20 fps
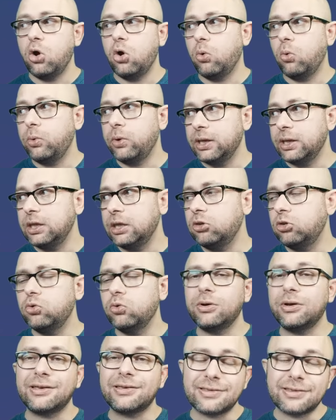We need
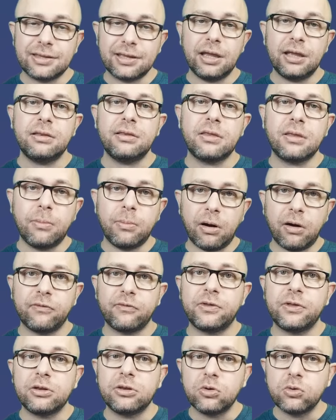to extend the
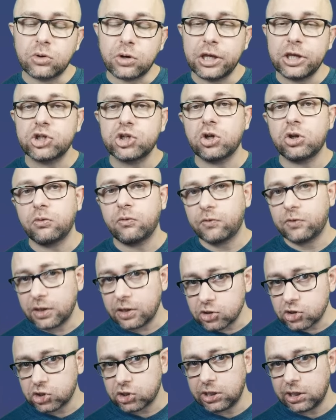buffs, the duration of
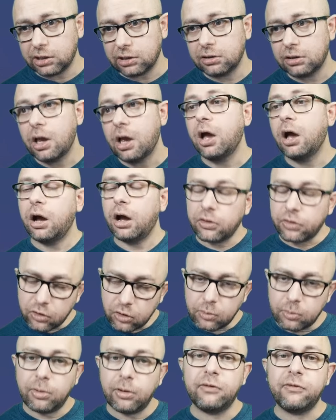this shield,
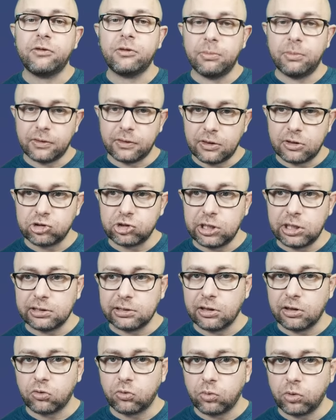other buffs, but the
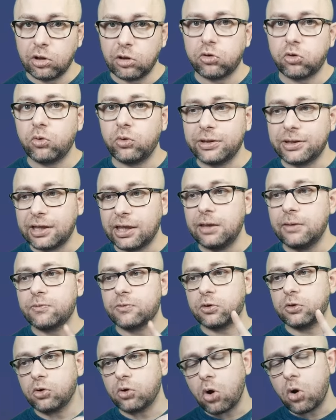shield as well, so it
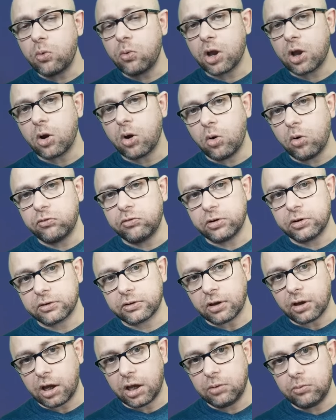keeps growing over
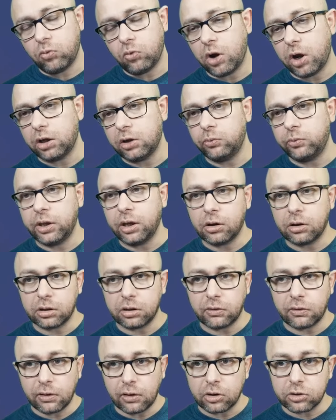time while we are
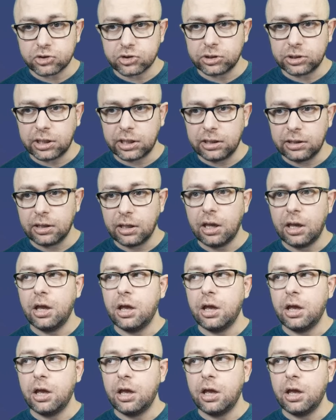enlarging it